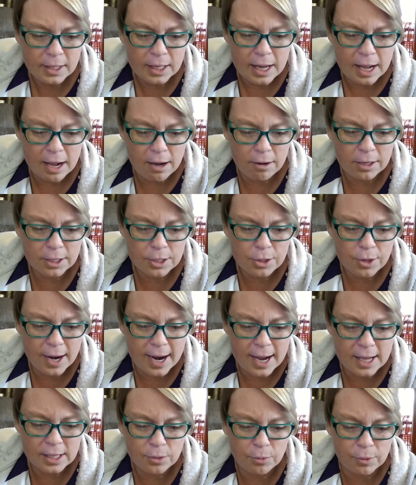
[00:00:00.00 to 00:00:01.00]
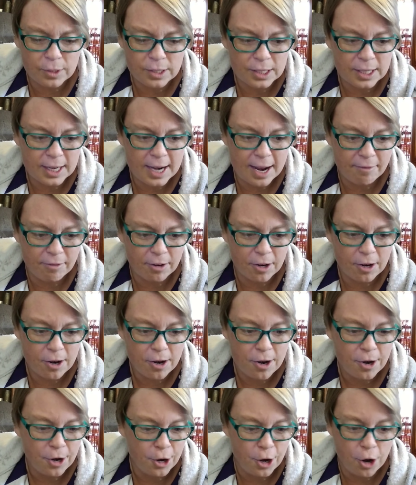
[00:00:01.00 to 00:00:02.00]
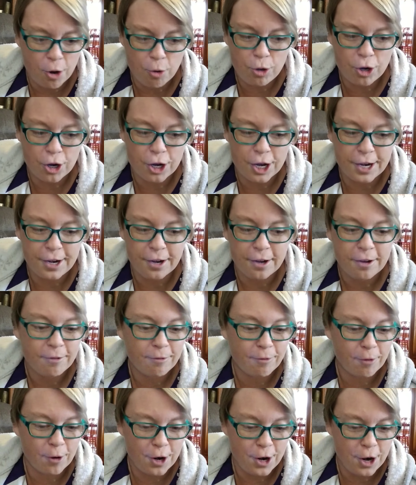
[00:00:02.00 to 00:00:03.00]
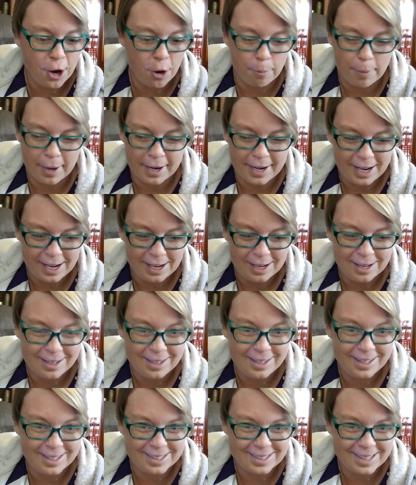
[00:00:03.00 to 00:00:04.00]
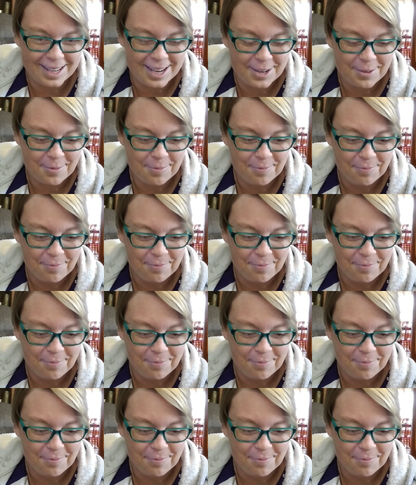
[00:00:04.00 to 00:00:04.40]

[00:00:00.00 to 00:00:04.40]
"Alcatraz was never no good for nobody," he said.